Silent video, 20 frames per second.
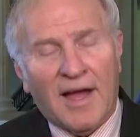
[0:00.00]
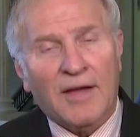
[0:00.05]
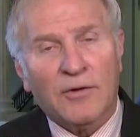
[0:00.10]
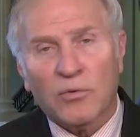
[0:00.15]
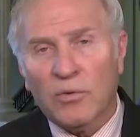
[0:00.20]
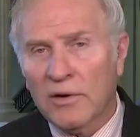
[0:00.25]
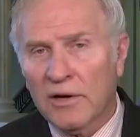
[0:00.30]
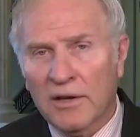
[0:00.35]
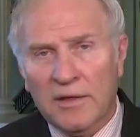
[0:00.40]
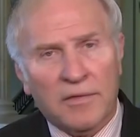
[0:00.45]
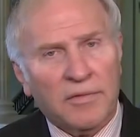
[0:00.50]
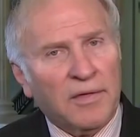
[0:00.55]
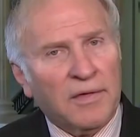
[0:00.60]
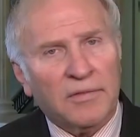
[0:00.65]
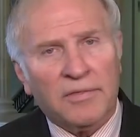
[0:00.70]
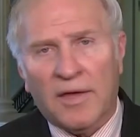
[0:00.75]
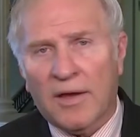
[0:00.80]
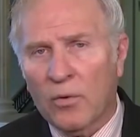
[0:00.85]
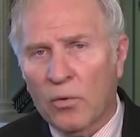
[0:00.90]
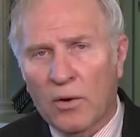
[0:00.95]
I really
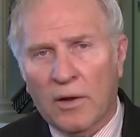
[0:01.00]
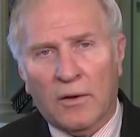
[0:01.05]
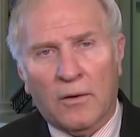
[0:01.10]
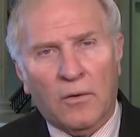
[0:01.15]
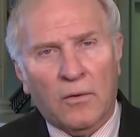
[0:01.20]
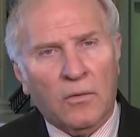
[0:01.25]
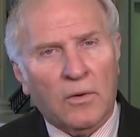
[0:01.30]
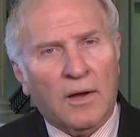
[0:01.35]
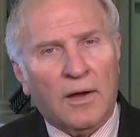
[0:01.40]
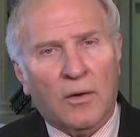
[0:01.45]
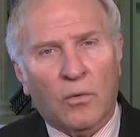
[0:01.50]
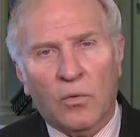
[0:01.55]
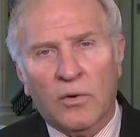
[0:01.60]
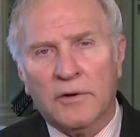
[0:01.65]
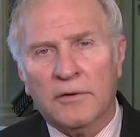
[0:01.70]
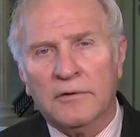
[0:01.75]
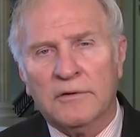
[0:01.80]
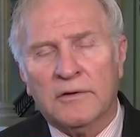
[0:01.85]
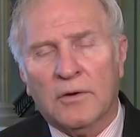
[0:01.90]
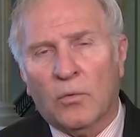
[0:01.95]
think they will.
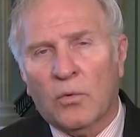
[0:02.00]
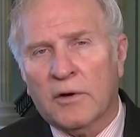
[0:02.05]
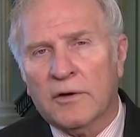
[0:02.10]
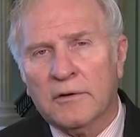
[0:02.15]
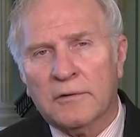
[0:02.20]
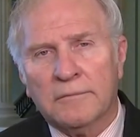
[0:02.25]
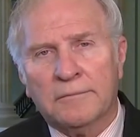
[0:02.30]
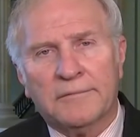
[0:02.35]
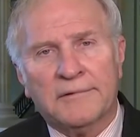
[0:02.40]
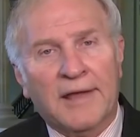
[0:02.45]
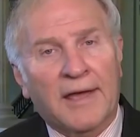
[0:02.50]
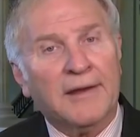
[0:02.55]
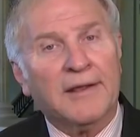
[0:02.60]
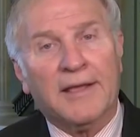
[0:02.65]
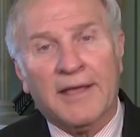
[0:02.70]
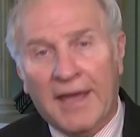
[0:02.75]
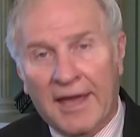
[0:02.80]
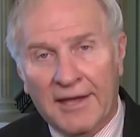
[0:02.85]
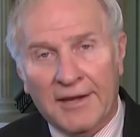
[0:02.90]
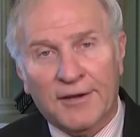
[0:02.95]
We're
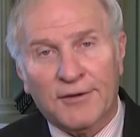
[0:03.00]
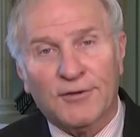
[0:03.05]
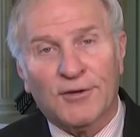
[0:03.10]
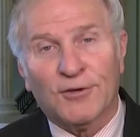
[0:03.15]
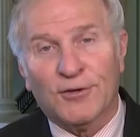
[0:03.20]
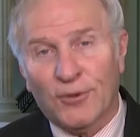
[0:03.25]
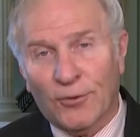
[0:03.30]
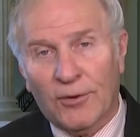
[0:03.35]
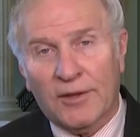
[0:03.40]
dedicated to